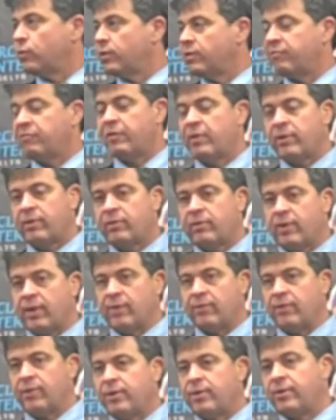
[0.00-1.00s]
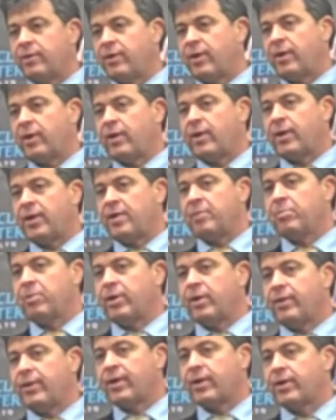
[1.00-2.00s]
And if at the end of the day,
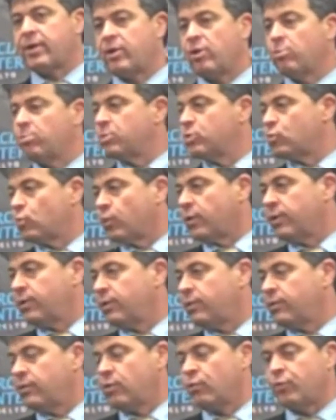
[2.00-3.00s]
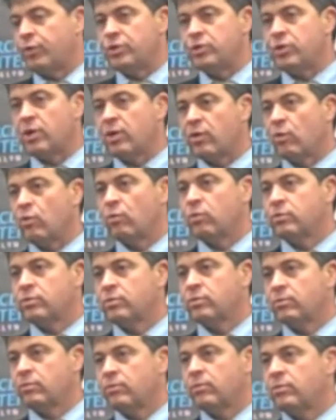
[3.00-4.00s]
anybody that can help us win or uh, reach our goals
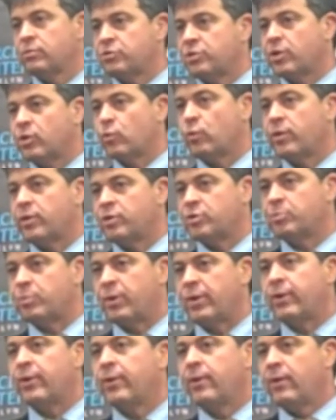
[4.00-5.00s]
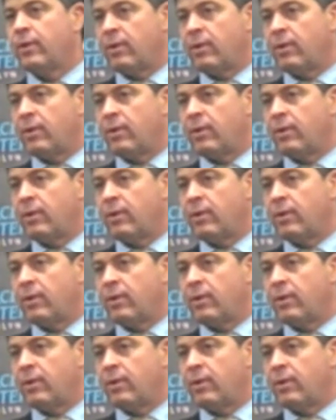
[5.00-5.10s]
will, will stick with us. But